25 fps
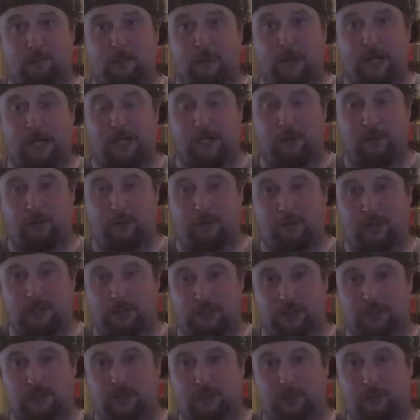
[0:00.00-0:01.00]
where you can
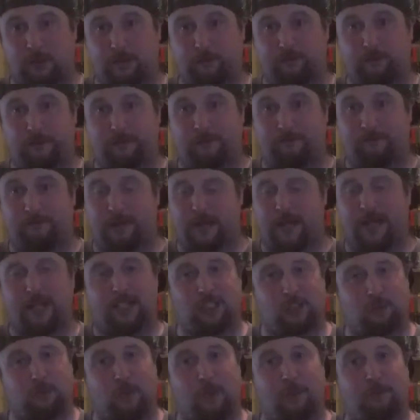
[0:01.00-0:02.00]
listen to every fucking
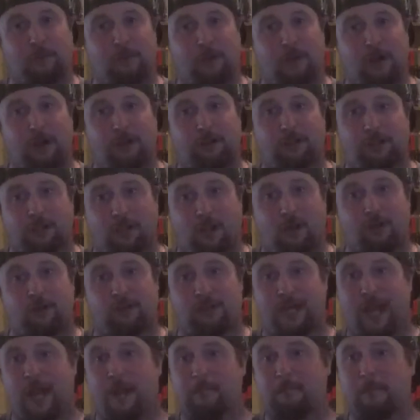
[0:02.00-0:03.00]
swear word under the
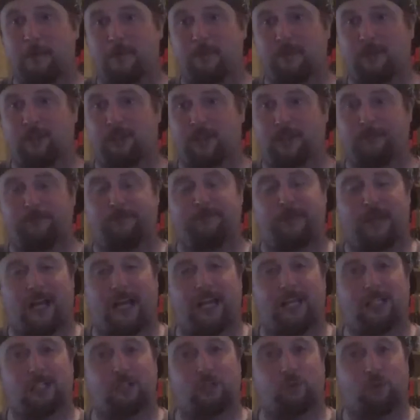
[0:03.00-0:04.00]
goddamn mothership
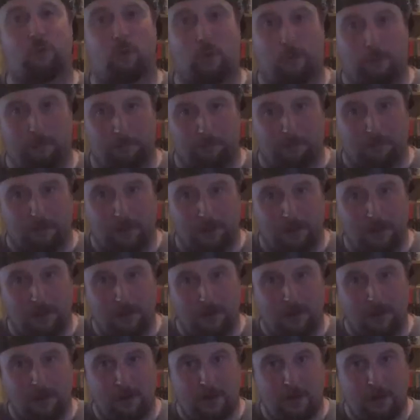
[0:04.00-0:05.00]
fucking swan,
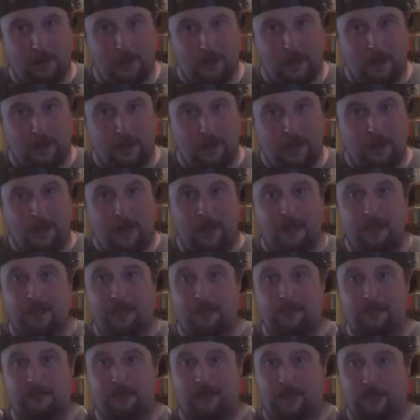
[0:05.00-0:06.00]

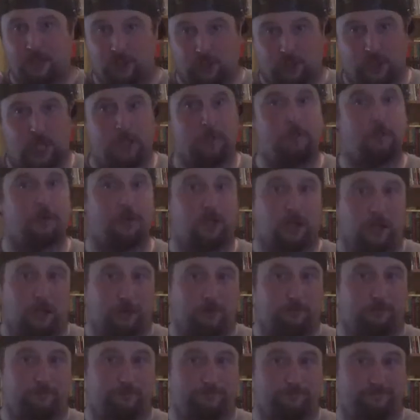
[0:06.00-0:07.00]
then shame on
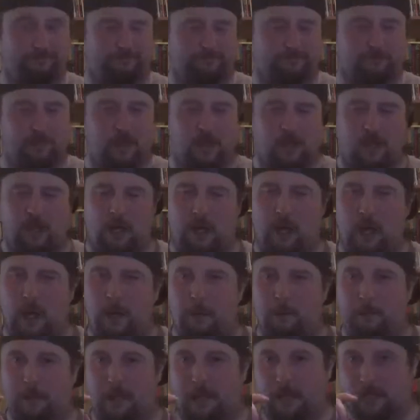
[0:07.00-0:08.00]
you.
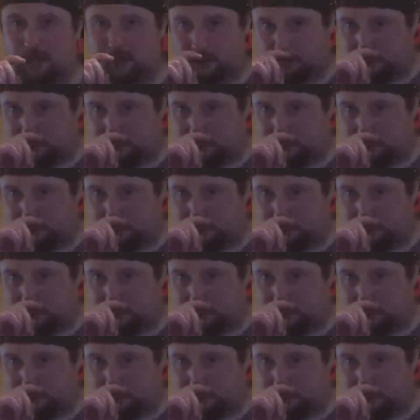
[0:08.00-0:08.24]
Because